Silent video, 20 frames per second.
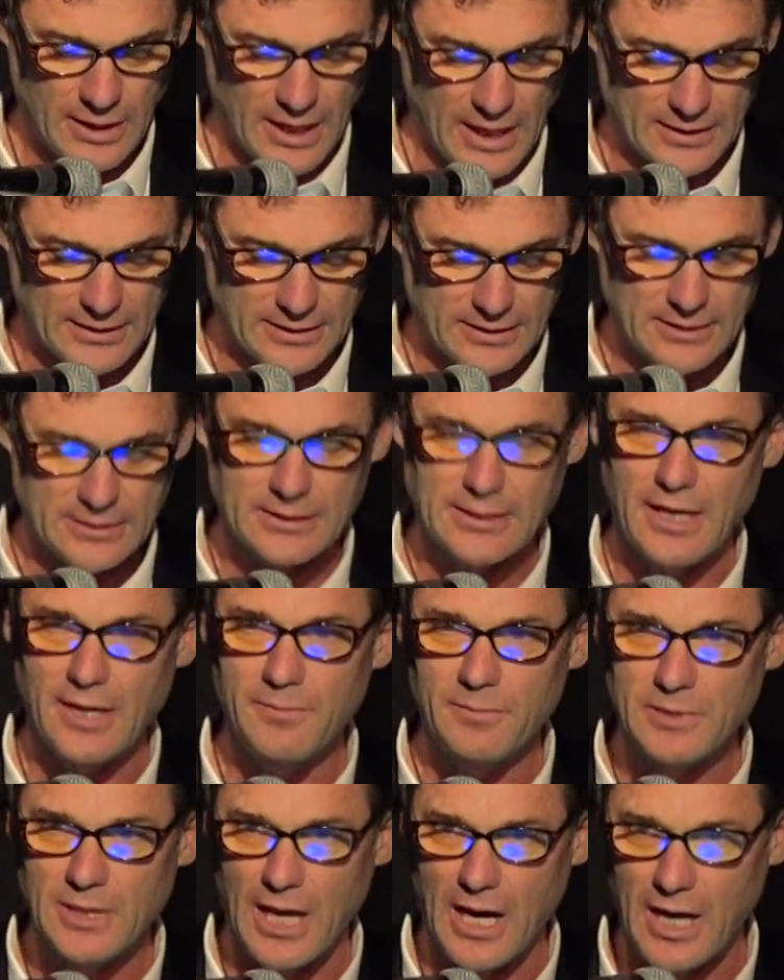and at the
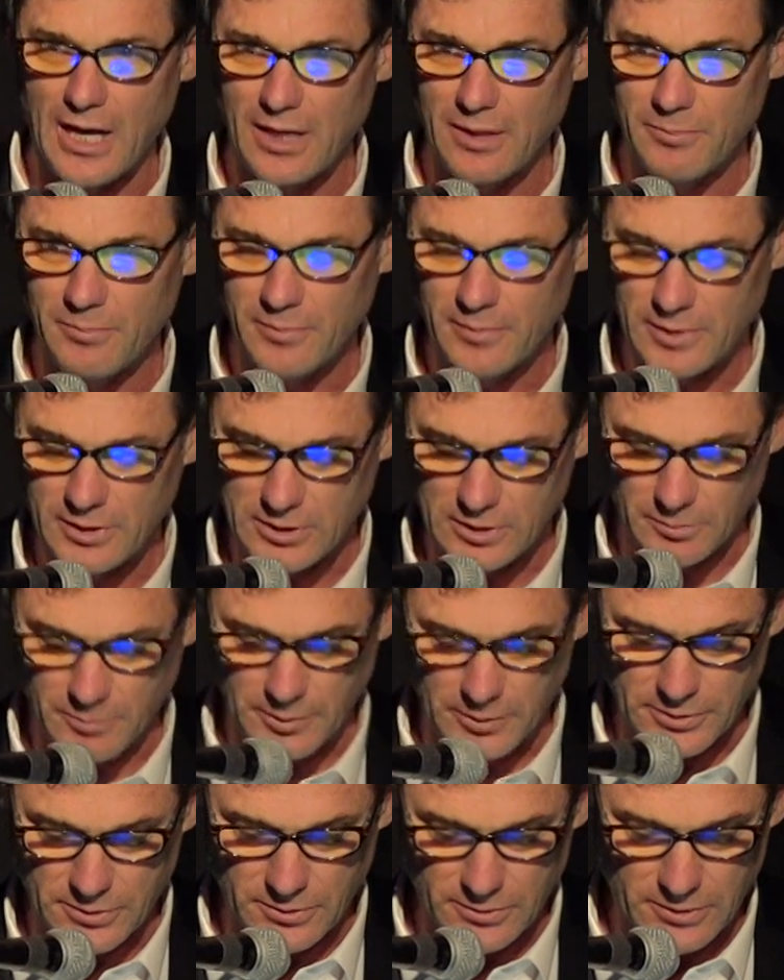same time, to
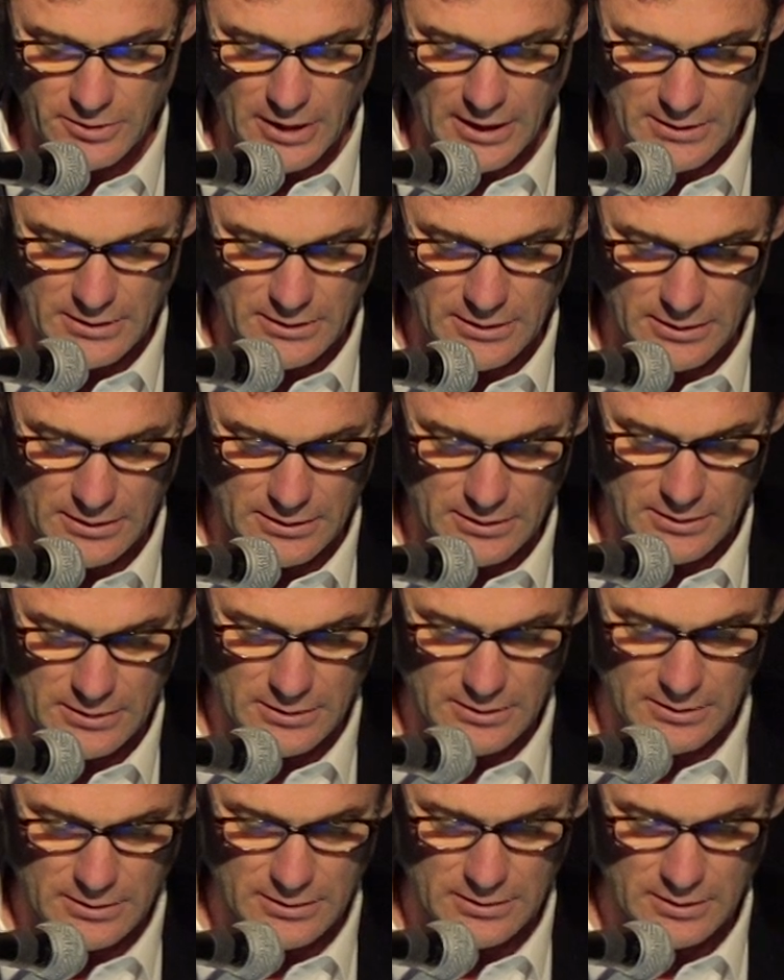pursue justice.
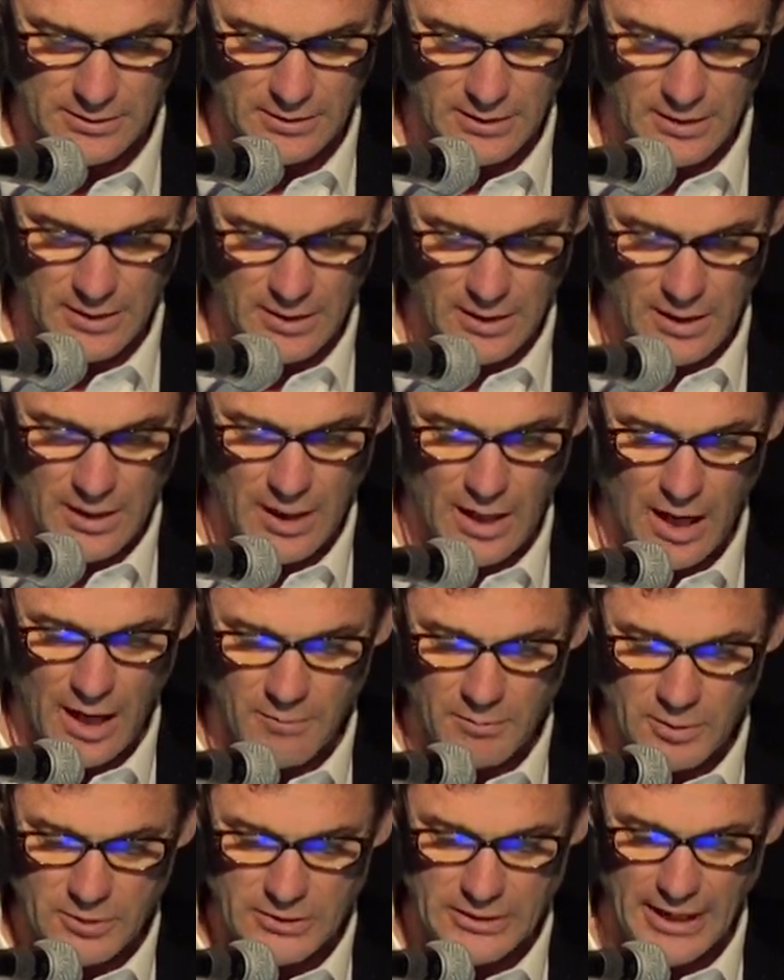
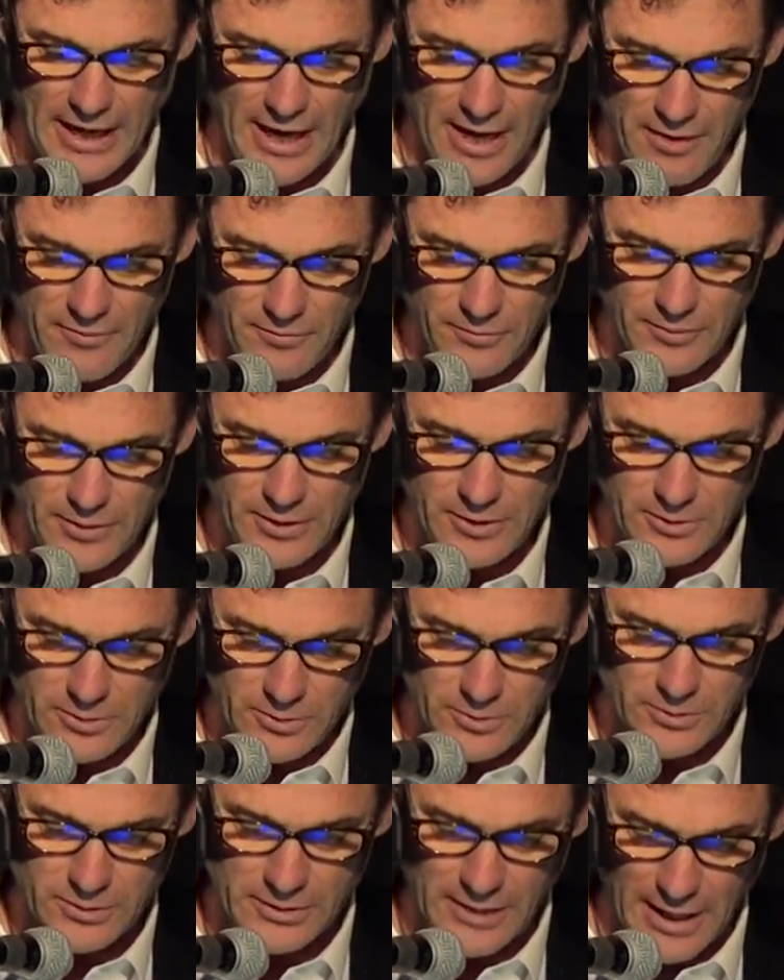Almost every
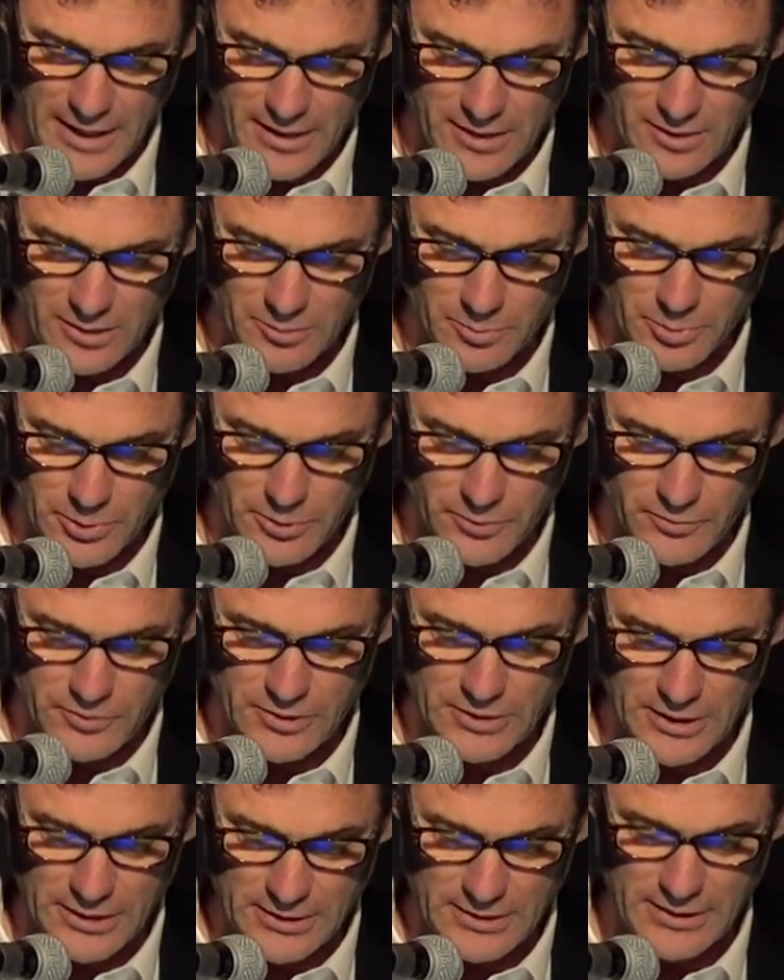news cycle proved
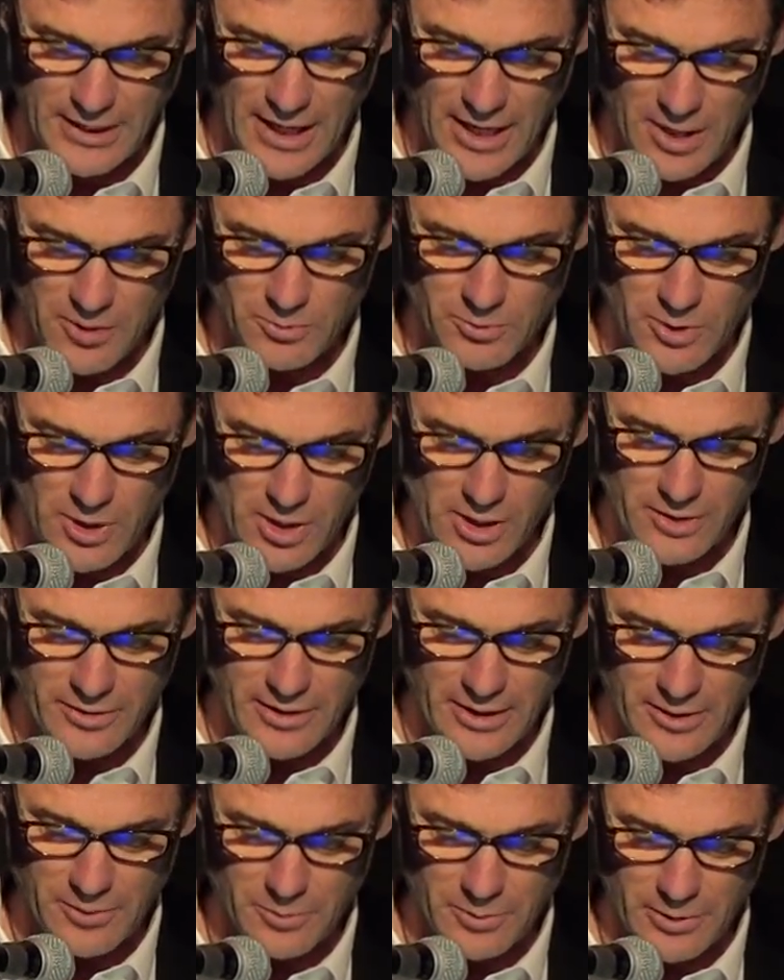just how wrong
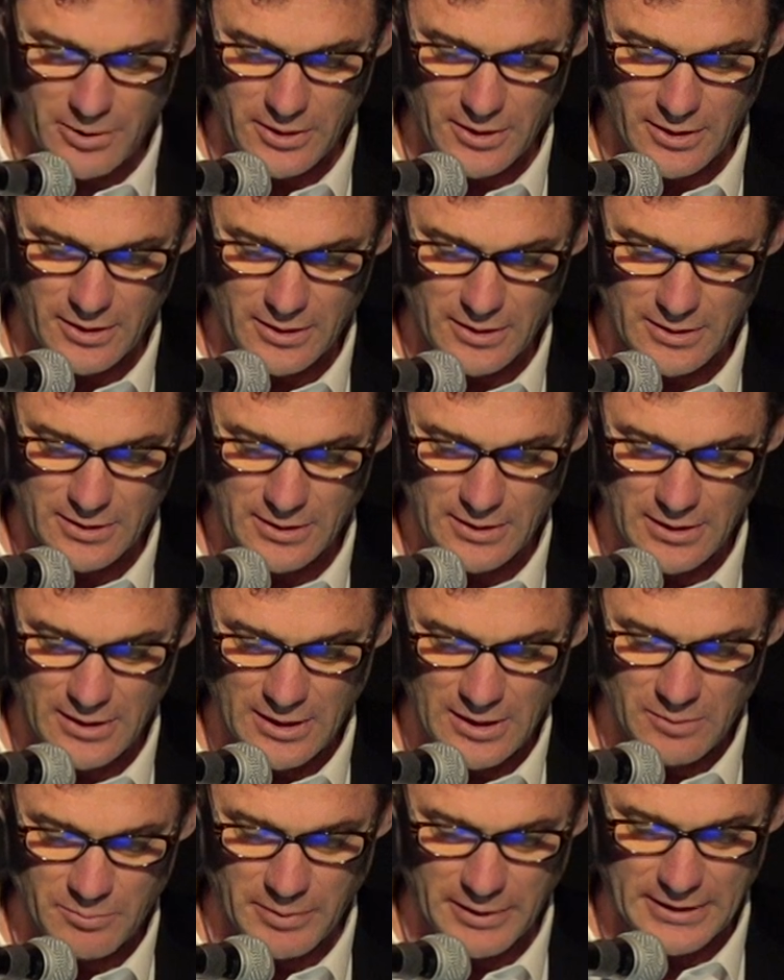they were,
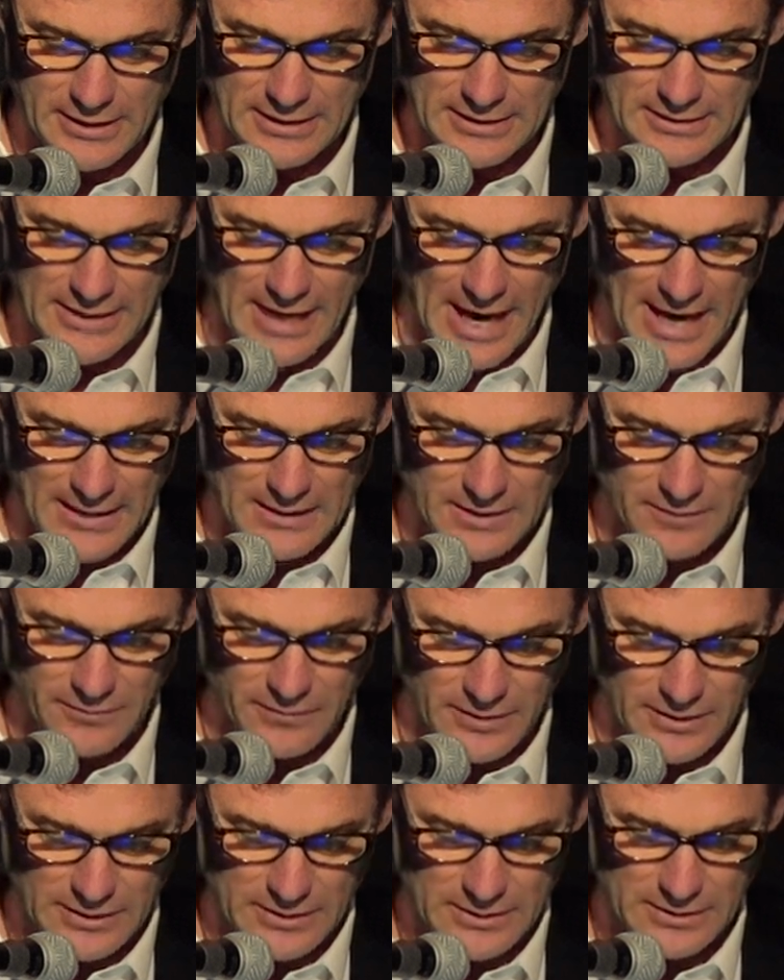but these
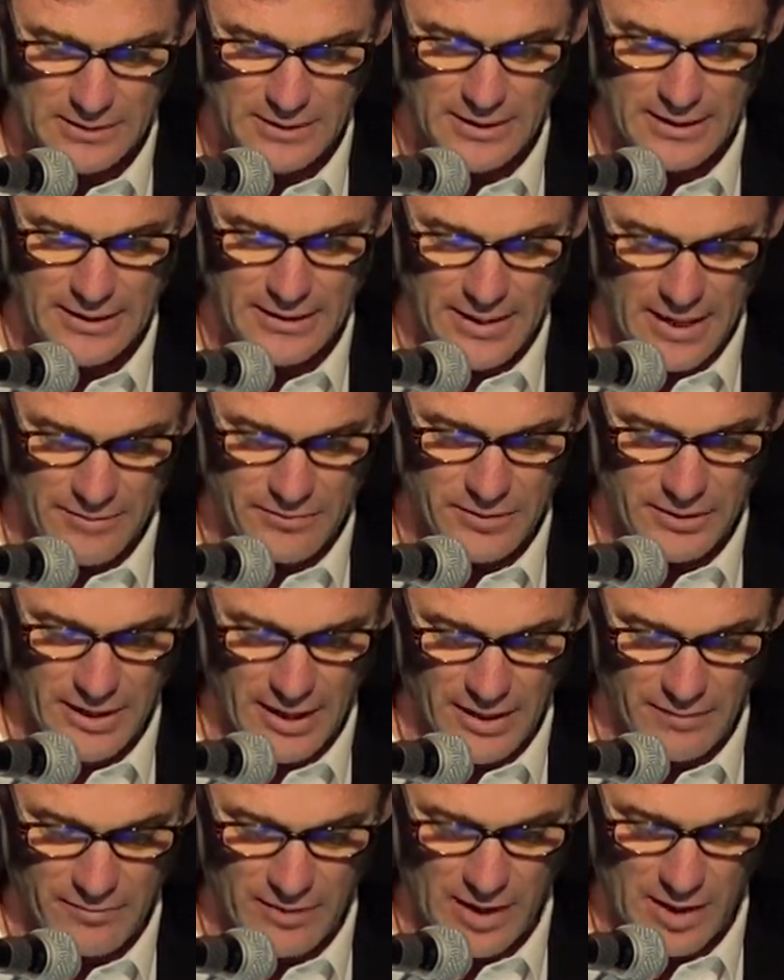activists never
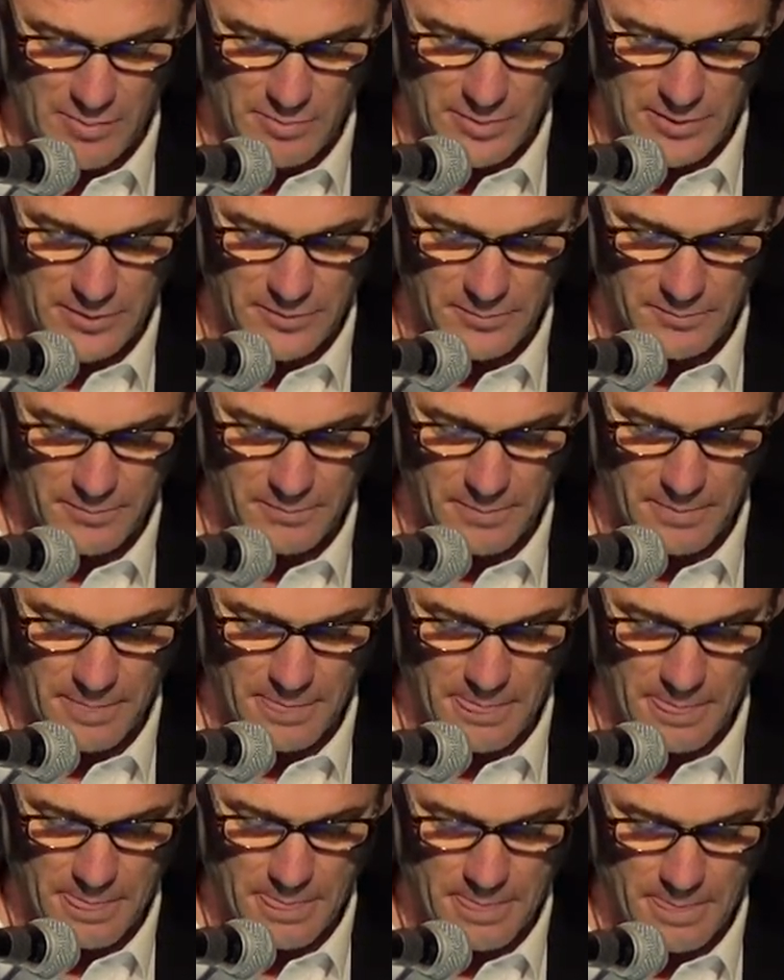gave up.
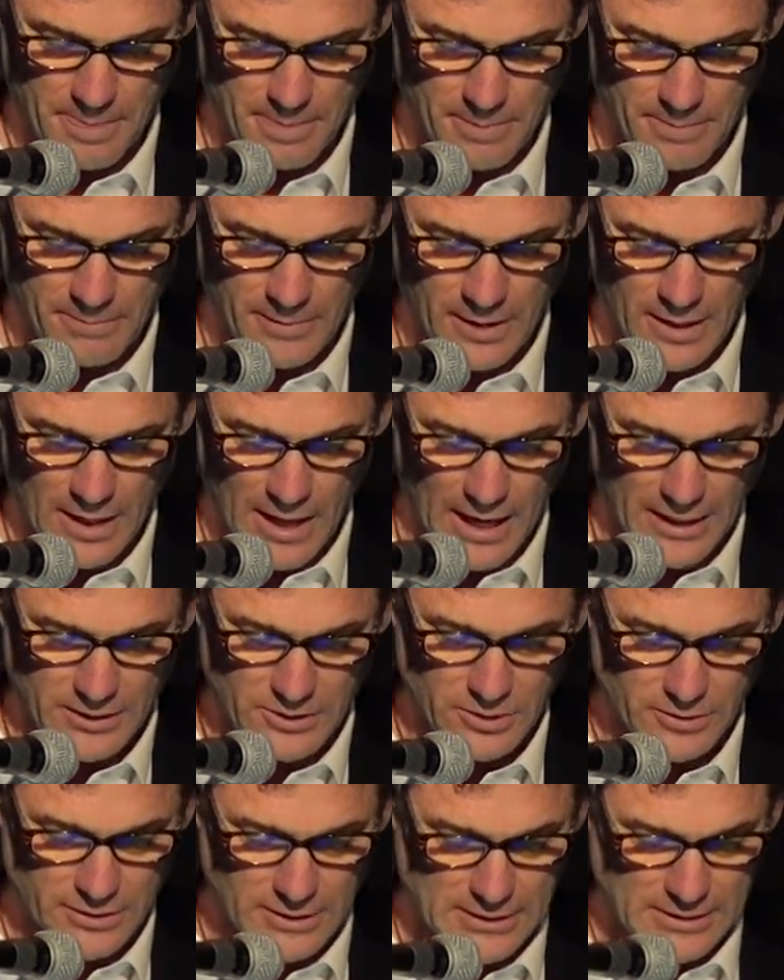I
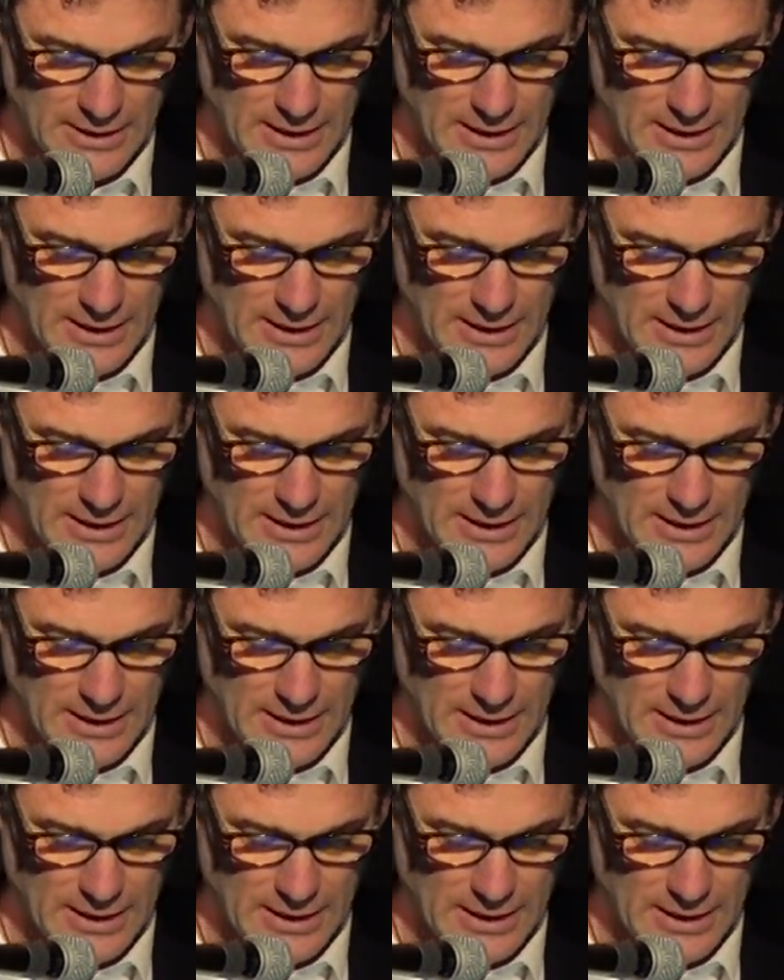took these